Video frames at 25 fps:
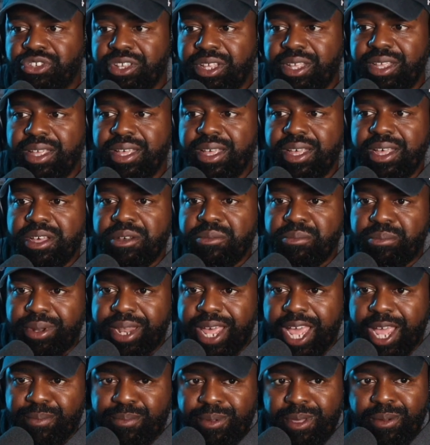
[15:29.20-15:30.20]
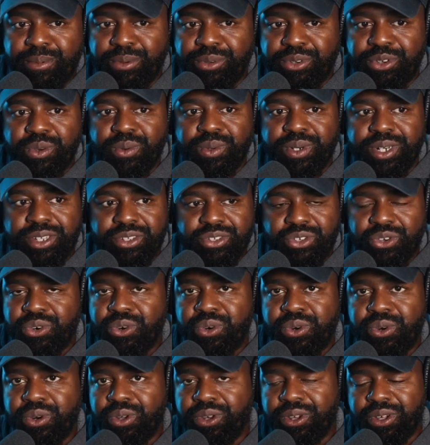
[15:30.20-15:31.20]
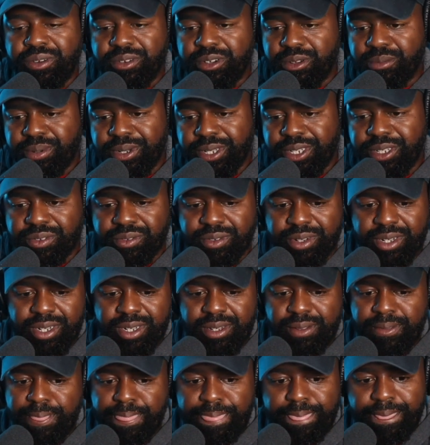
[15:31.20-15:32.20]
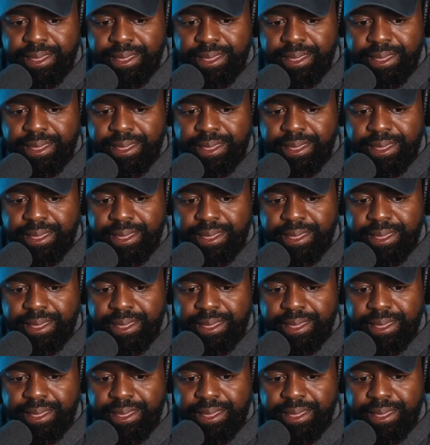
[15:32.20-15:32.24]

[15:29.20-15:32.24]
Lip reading: see black people doing this all over the place, right?